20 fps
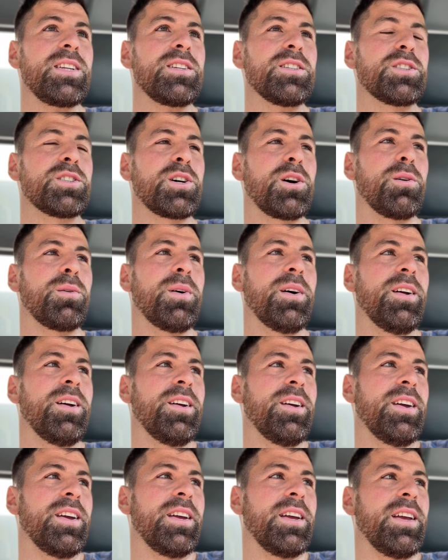So
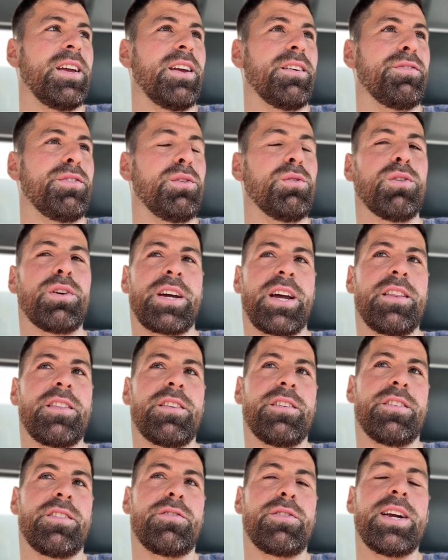if you look at
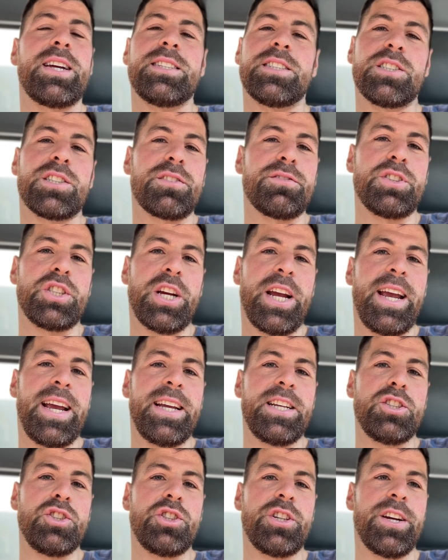the stages of
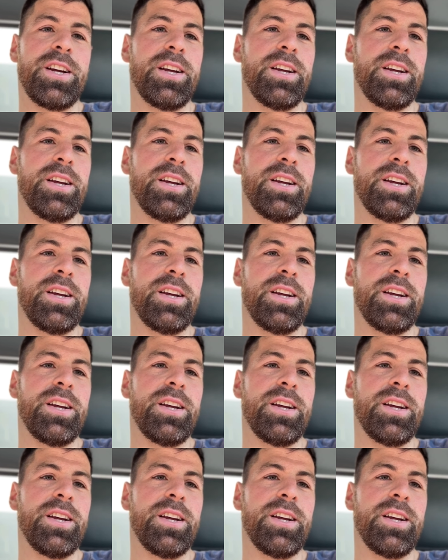change,